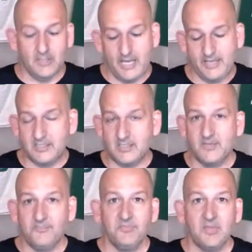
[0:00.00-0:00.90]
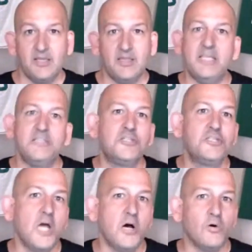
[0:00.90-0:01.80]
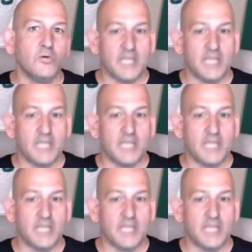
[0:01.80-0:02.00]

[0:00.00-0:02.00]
likes these shows.